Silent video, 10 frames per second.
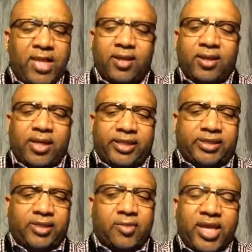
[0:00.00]

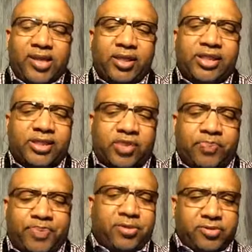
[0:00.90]
listen, is
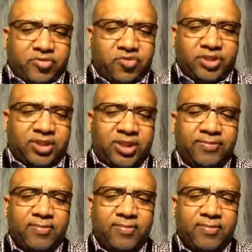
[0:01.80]
exposed.